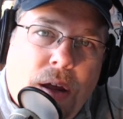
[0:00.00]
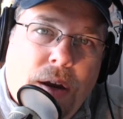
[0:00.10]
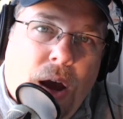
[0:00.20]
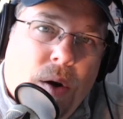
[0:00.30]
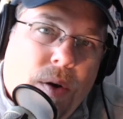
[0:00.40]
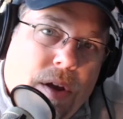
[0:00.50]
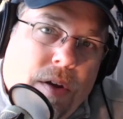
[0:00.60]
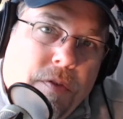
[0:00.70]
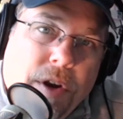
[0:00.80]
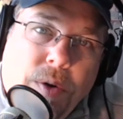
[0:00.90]
Now,
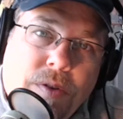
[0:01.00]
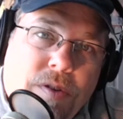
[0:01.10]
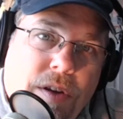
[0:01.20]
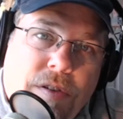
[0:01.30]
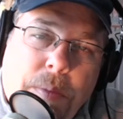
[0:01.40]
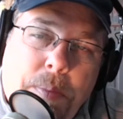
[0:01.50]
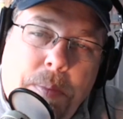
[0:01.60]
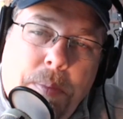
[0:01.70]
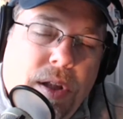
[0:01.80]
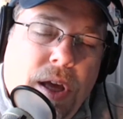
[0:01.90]
frequency is
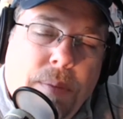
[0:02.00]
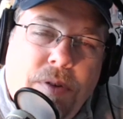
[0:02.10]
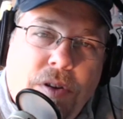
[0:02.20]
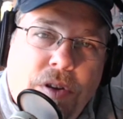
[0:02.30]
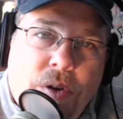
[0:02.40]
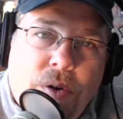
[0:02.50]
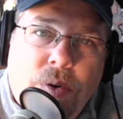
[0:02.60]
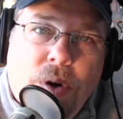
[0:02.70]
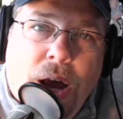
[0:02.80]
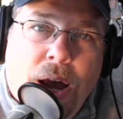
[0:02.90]
completely up to
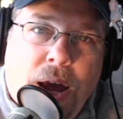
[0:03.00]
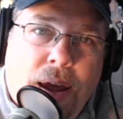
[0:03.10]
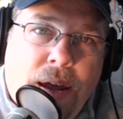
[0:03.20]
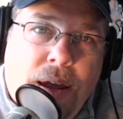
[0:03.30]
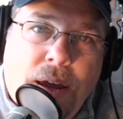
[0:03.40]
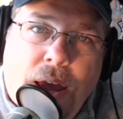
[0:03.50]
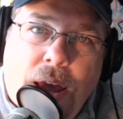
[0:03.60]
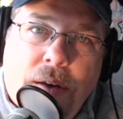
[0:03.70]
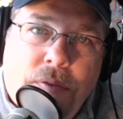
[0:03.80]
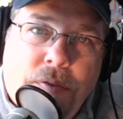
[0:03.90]
you. I
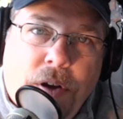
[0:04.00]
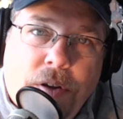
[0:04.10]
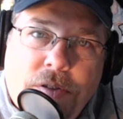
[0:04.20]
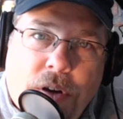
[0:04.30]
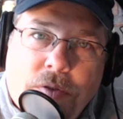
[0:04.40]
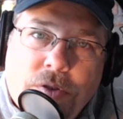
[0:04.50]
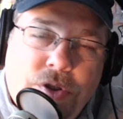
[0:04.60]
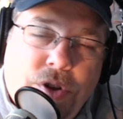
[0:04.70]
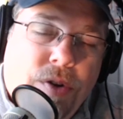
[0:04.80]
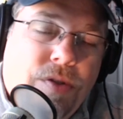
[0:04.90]
have several
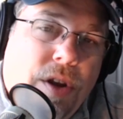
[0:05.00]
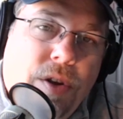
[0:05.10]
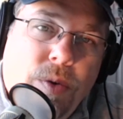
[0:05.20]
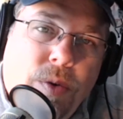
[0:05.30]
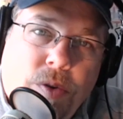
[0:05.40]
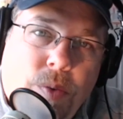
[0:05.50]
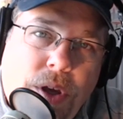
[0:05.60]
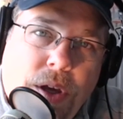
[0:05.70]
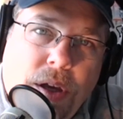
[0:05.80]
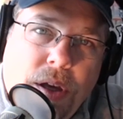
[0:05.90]
shows I do once a
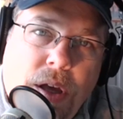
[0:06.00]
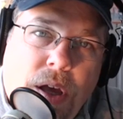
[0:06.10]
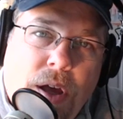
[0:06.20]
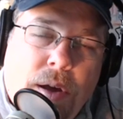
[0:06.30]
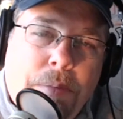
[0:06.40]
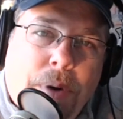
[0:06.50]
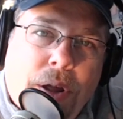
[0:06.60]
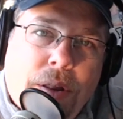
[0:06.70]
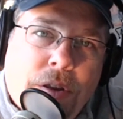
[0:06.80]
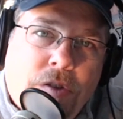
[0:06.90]
week,
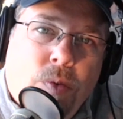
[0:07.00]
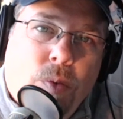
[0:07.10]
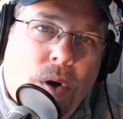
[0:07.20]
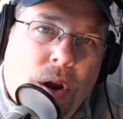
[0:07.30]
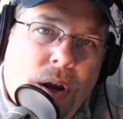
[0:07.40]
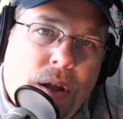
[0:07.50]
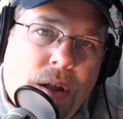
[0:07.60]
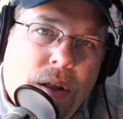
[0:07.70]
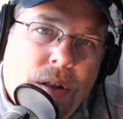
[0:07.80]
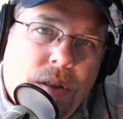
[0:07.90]
but this one,
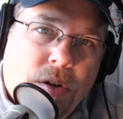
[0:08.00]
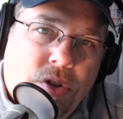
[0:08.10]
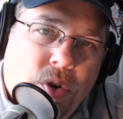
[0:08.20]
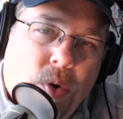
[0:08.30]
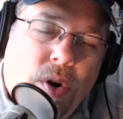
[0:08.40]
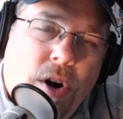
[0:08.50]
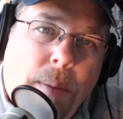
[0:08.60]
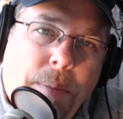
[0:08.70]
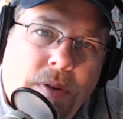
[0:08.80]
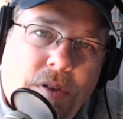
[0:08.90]
they're shorter
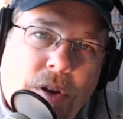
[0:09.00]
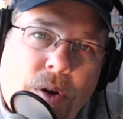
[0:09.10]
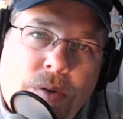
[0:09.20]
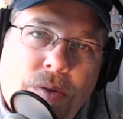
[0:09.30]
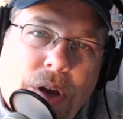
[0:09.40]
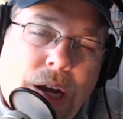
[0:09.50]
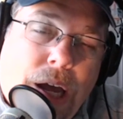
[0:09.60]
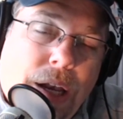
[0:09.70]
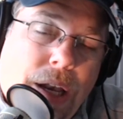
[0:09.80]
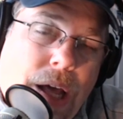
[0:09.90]
episodes. I
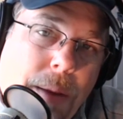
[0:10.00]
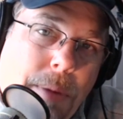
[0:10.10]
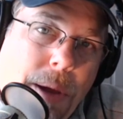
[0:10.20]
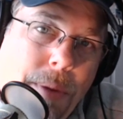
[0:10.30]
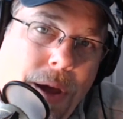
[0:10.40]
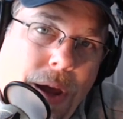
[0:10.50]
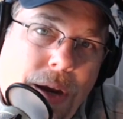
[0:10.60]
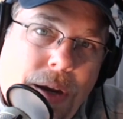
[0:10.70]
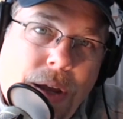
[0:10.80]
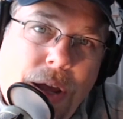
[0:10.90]
got a lot on my mind.